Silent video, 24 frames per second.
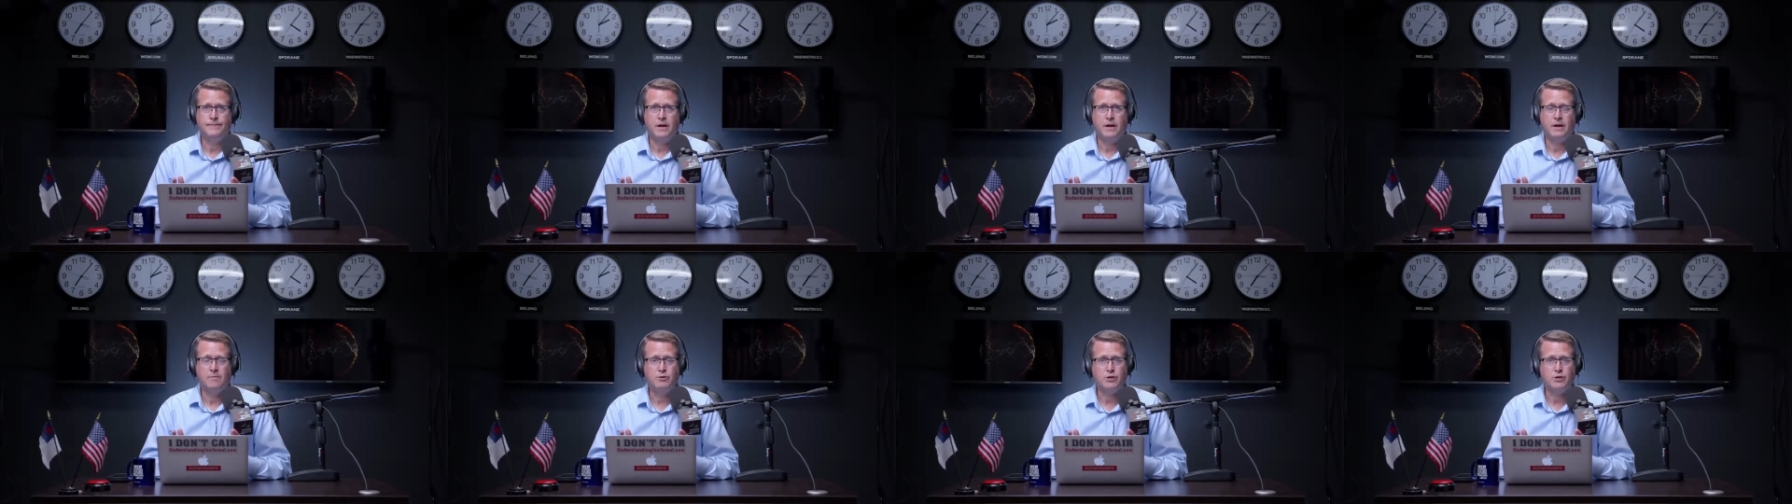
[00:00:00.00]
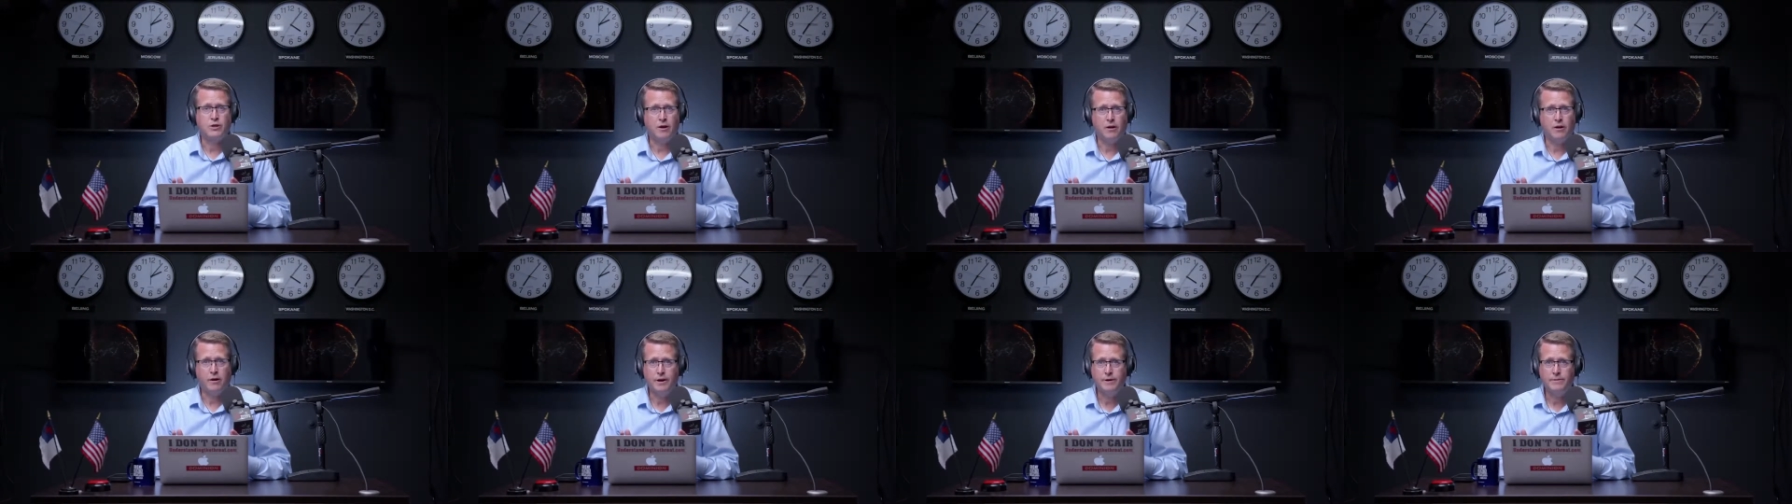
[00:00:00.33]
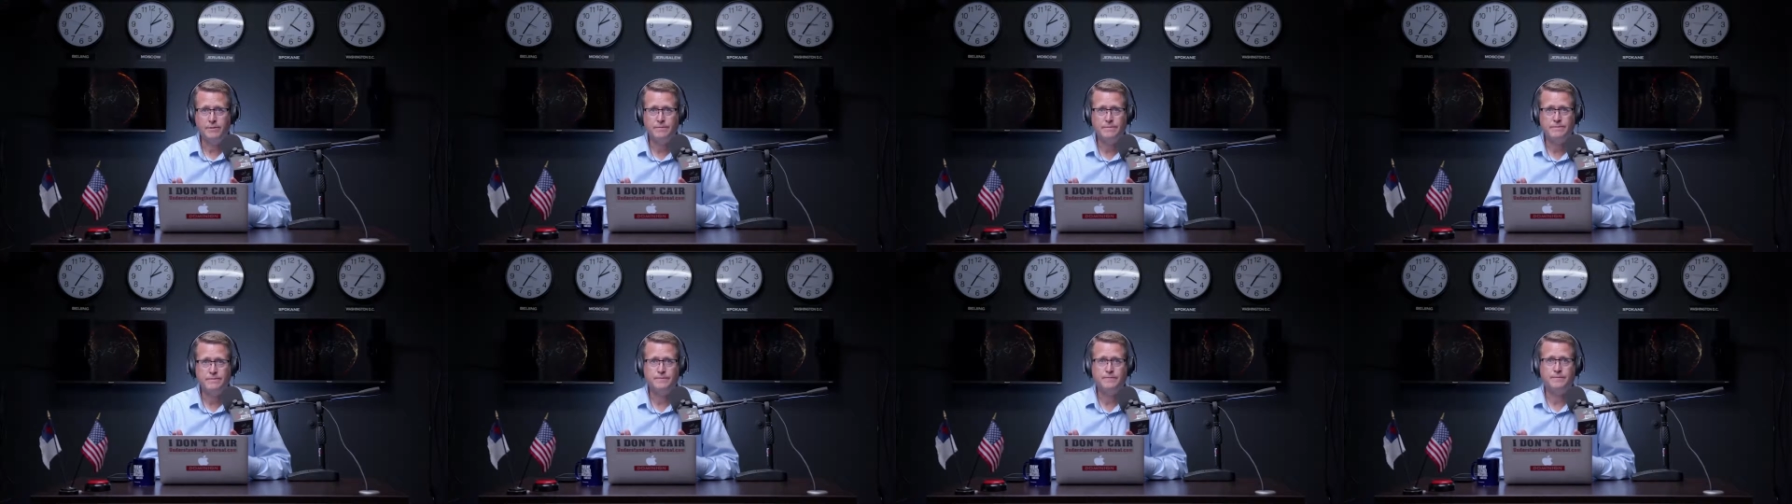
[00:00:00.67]
I'm
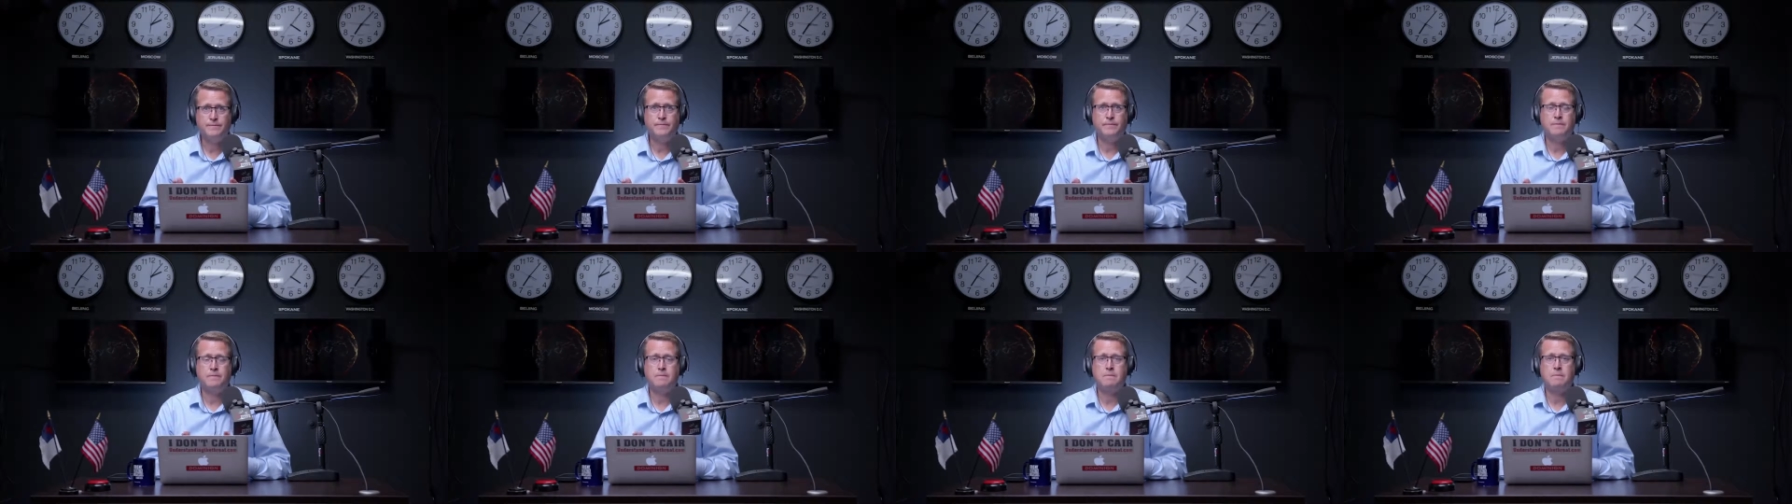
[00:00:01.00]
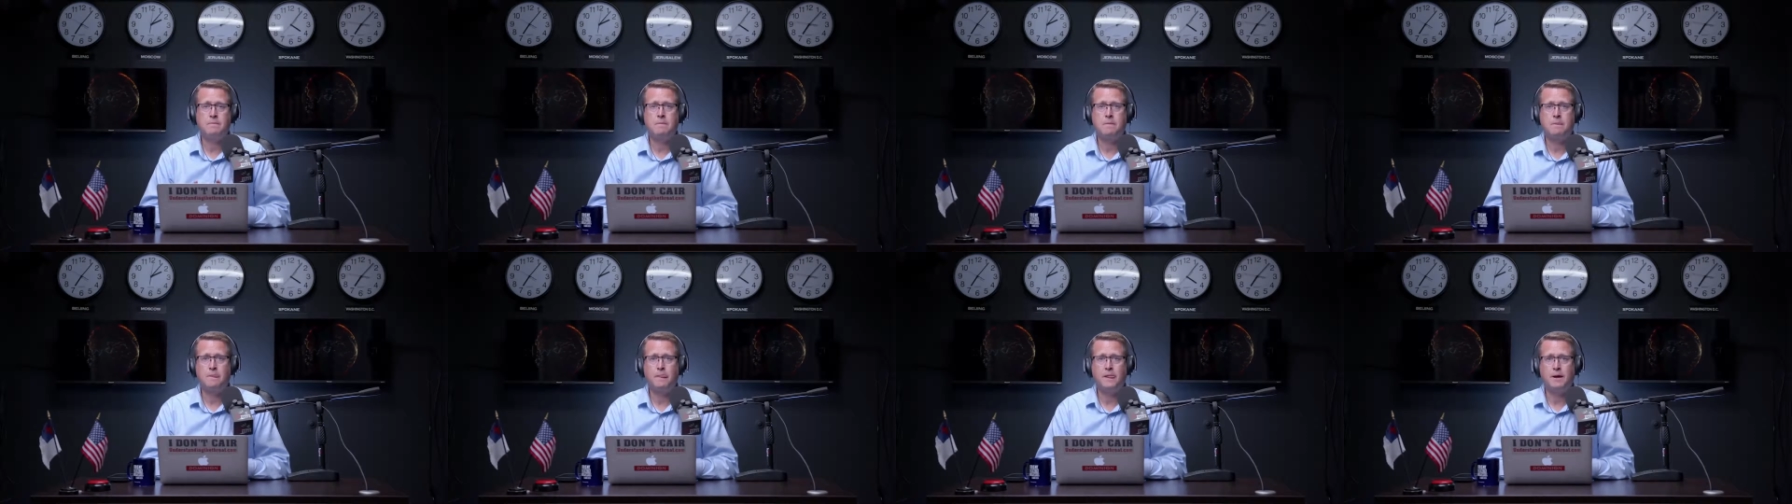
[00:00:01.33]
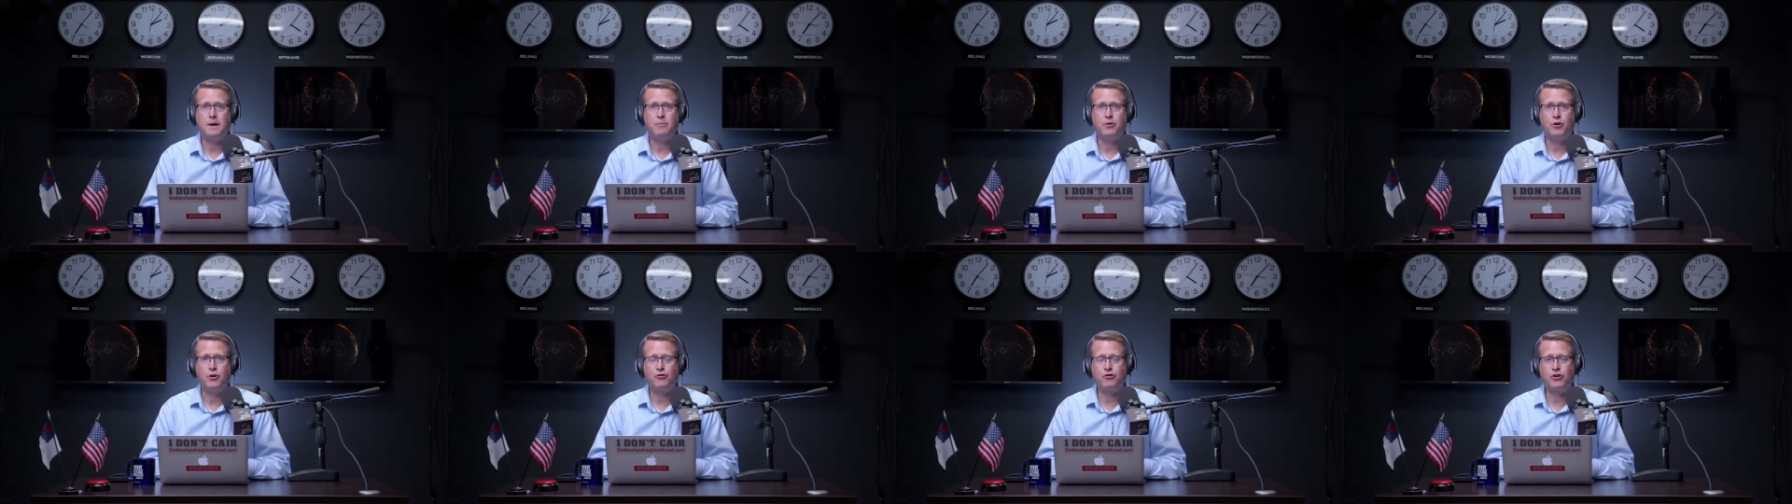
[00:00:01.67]
sorry.
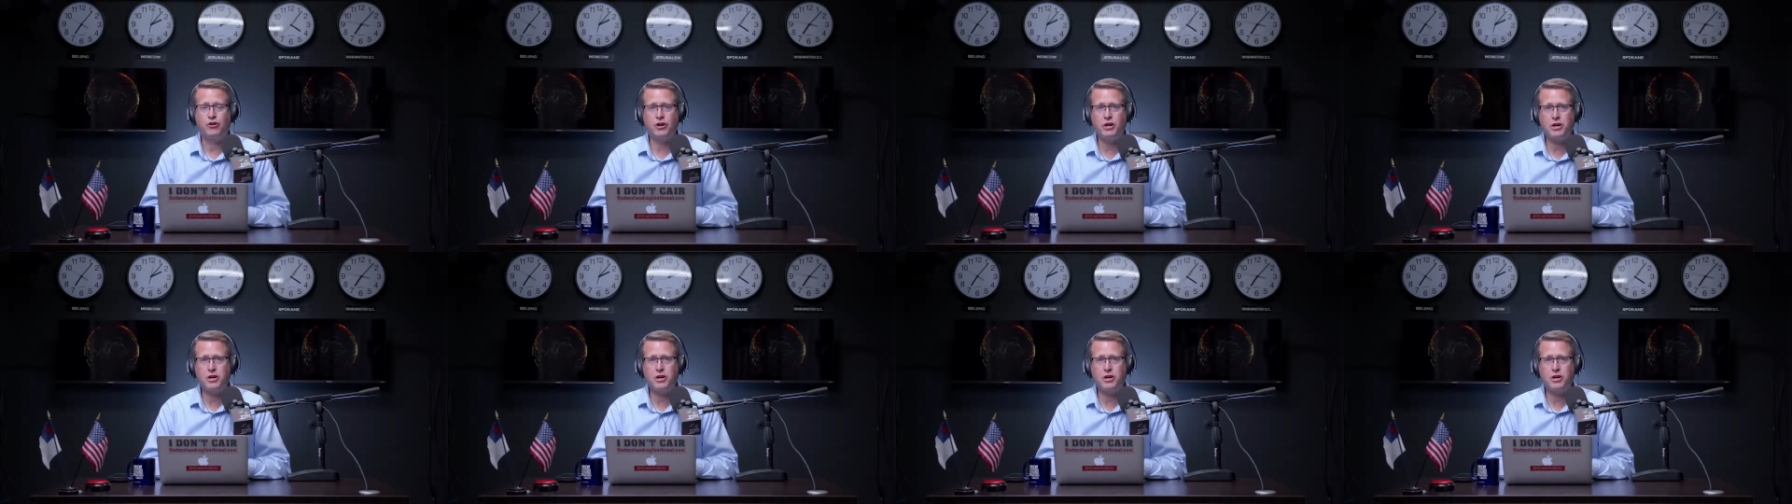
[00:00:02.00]
There's